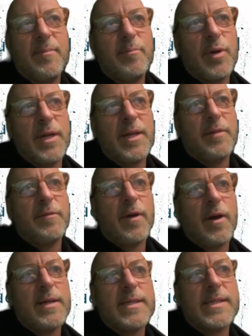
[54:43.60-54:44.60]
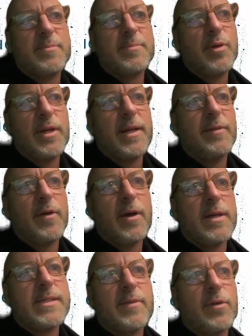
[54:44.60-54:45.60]
Brilliant advice. Brilliant
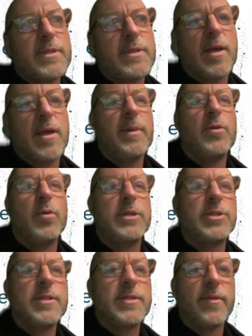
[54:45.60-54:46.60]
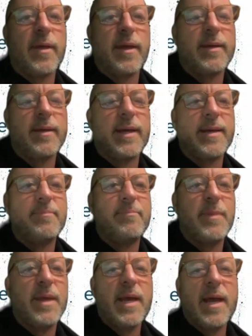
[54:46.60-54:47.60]
advice. I've got so many questions on that.
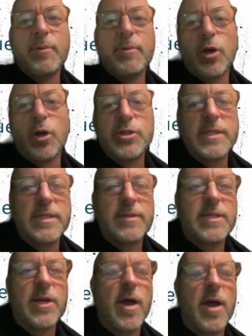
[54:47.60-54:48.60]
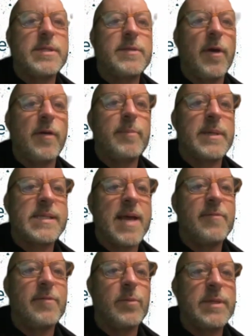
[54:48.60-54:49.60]
I'm conscious of time. It's
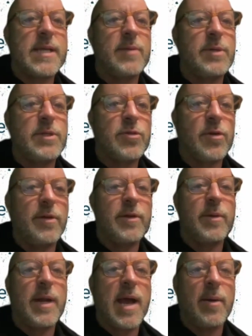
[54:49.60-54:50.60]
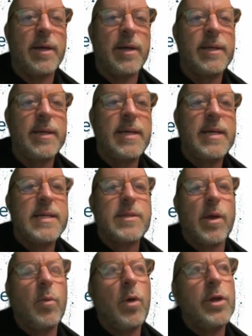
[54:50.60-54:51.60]
7:05. We said we'd try and do an hour.
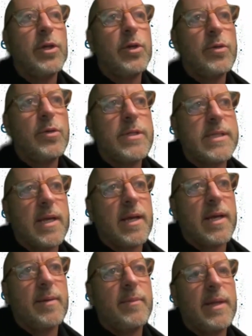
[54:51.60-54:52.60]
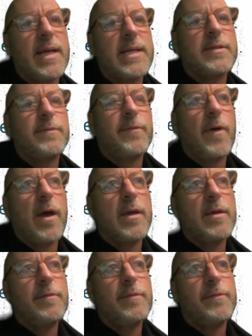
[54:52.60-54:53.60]
So I want to use the last
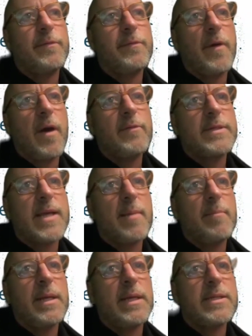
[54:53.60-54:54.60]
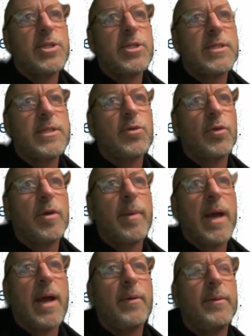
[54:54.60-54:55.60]
five or 10 minutes just to talk
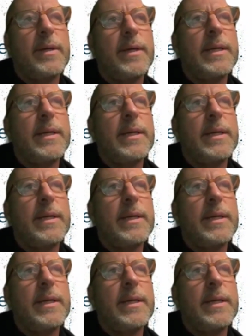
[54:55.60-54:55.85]
about,